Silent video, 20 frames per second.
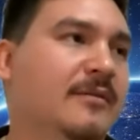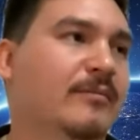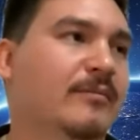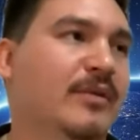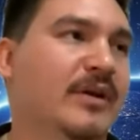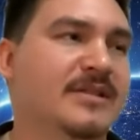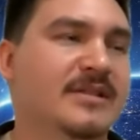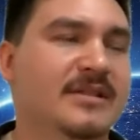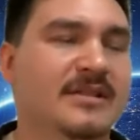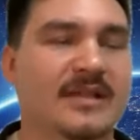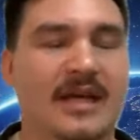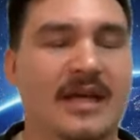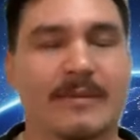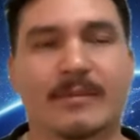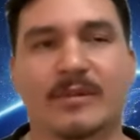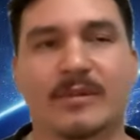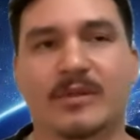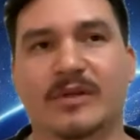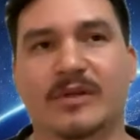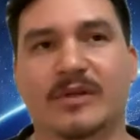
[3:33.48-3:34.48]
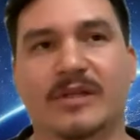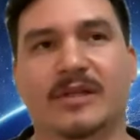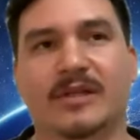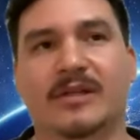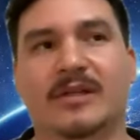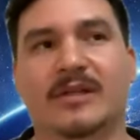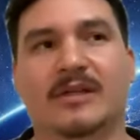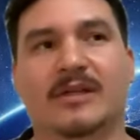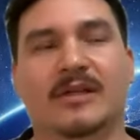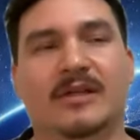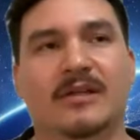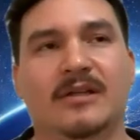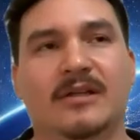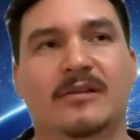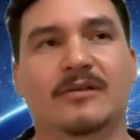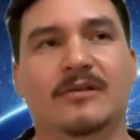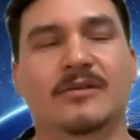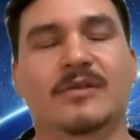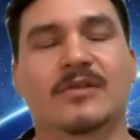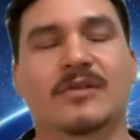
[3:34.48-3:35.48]
present time between
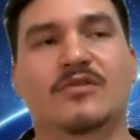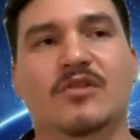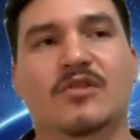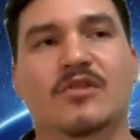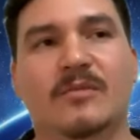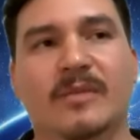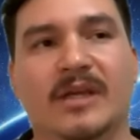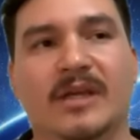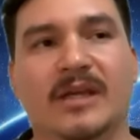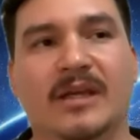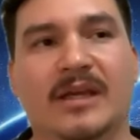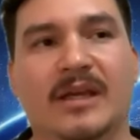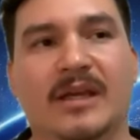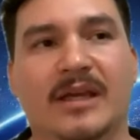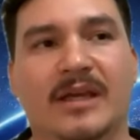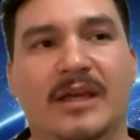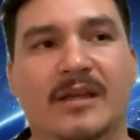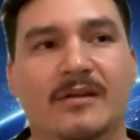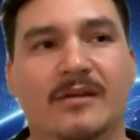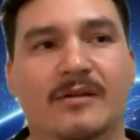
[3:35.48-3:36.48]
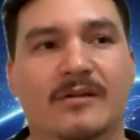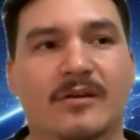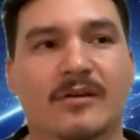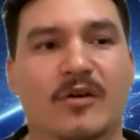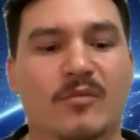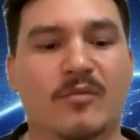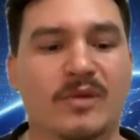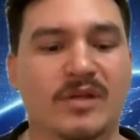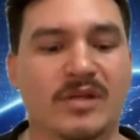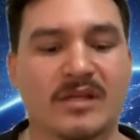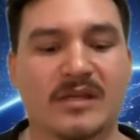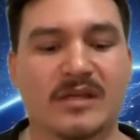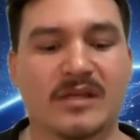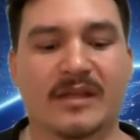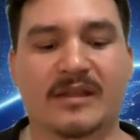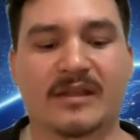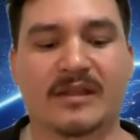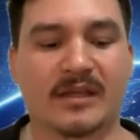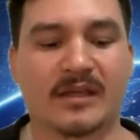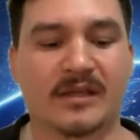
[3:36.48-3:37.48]
lucid dreaming and OBE.
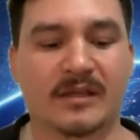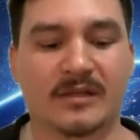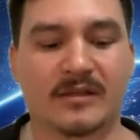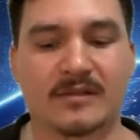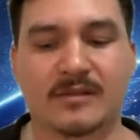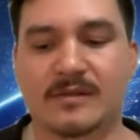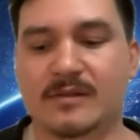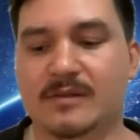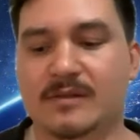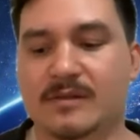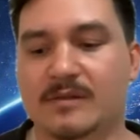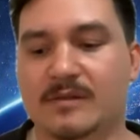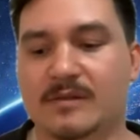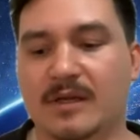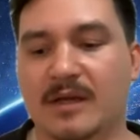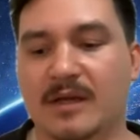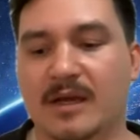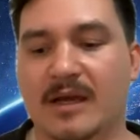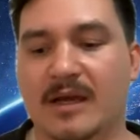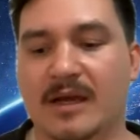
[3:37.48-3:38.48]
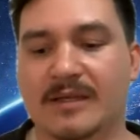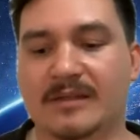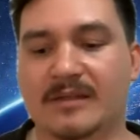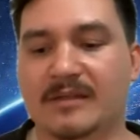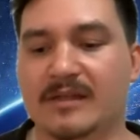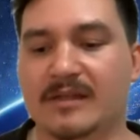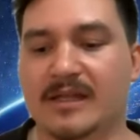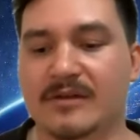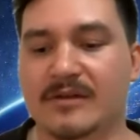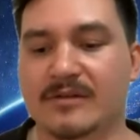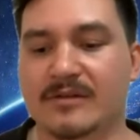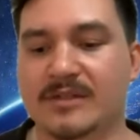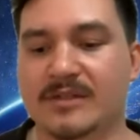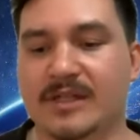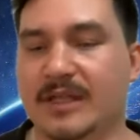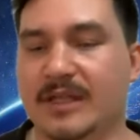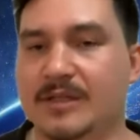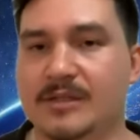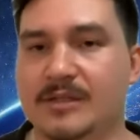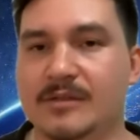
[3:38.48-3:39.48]
I think it's at the later
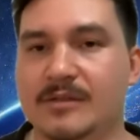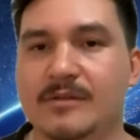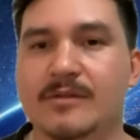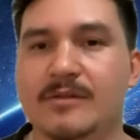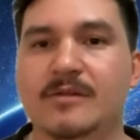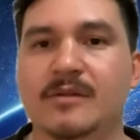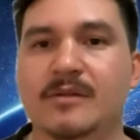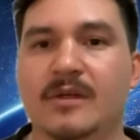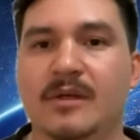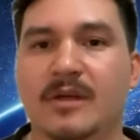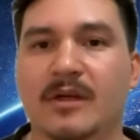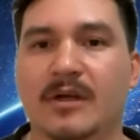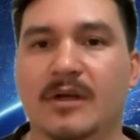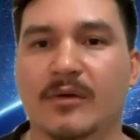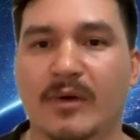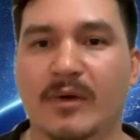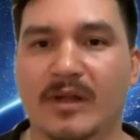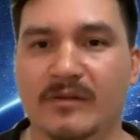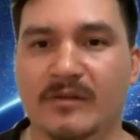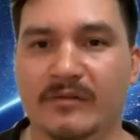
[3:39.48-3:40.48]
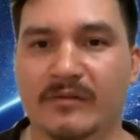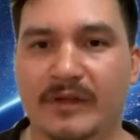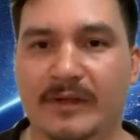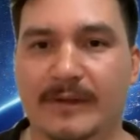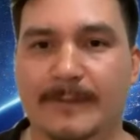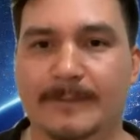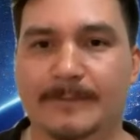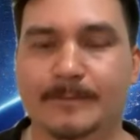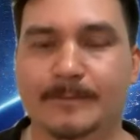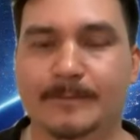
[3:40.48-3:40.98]
stages irrelevant.